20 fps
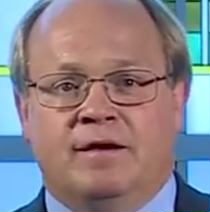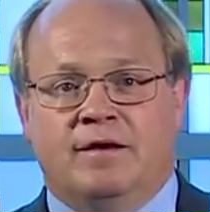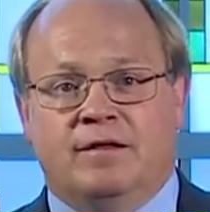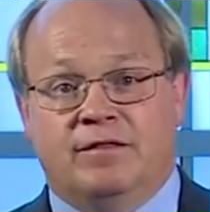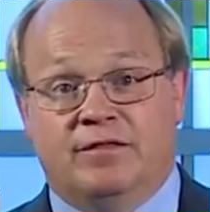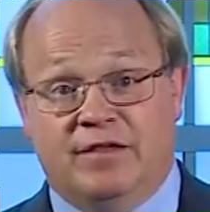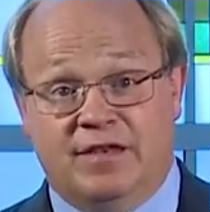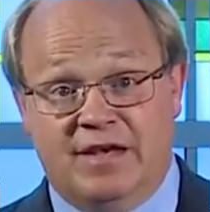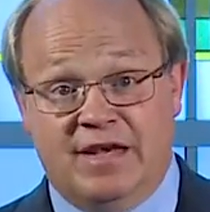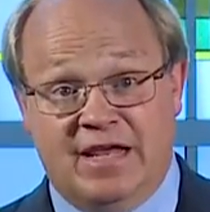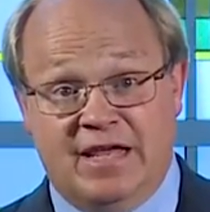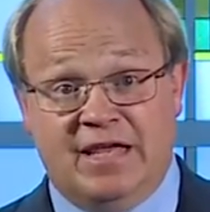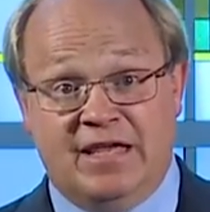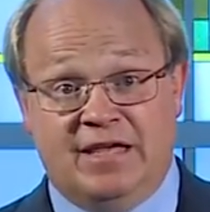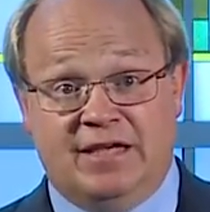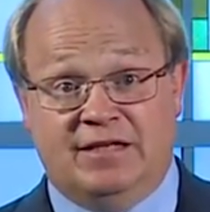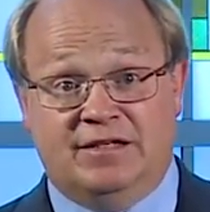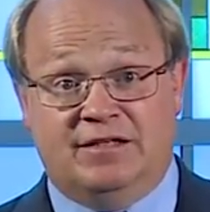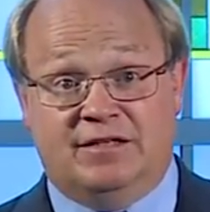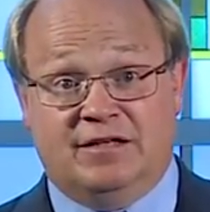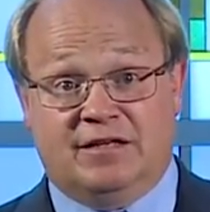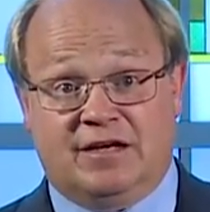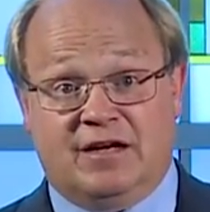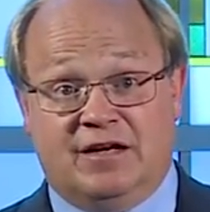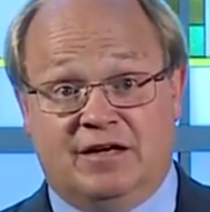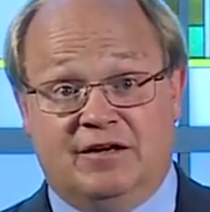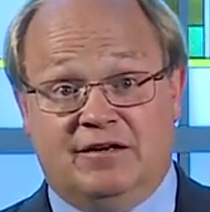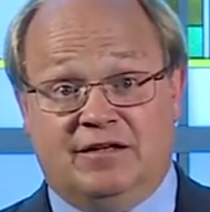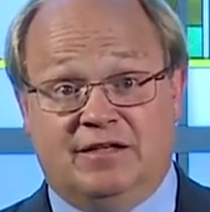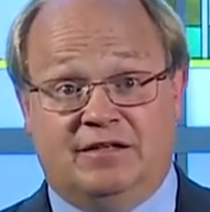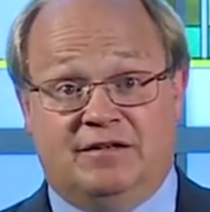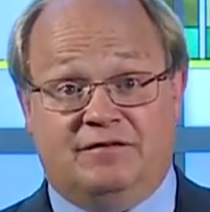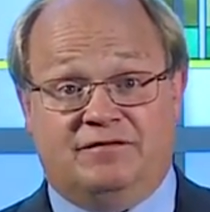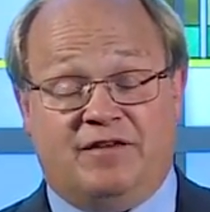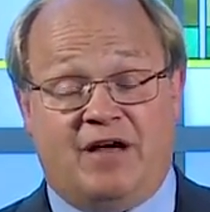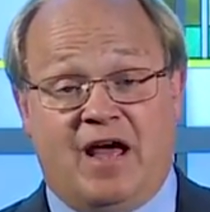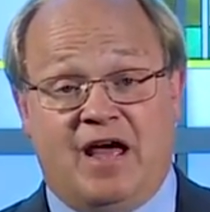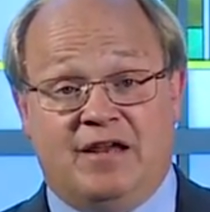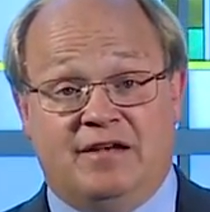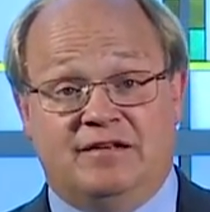The need to clearly
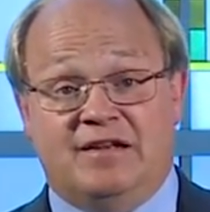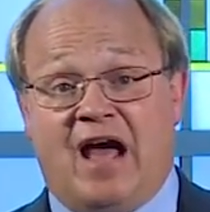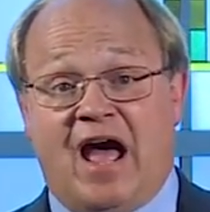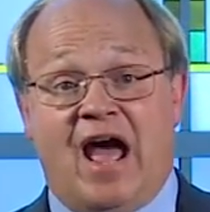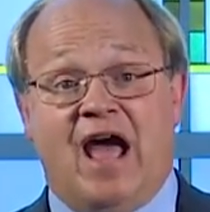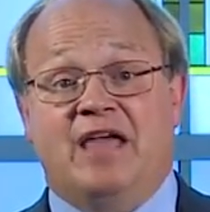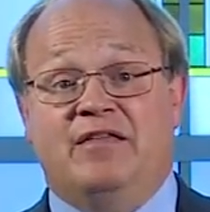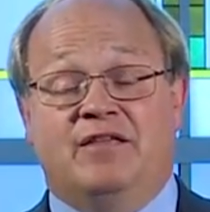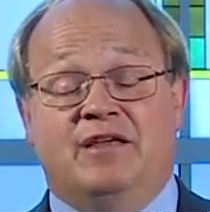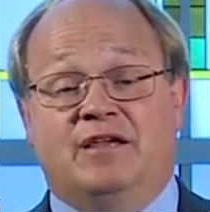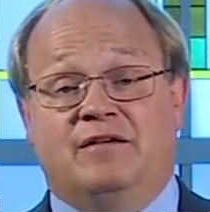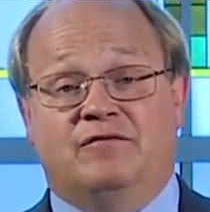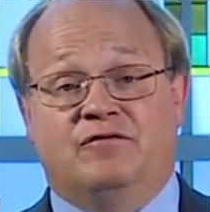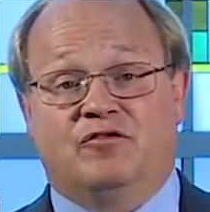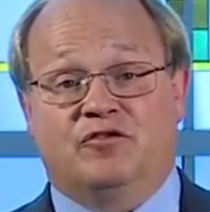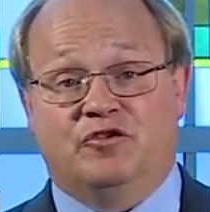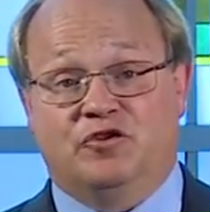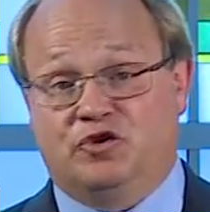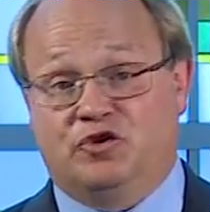define tithing for the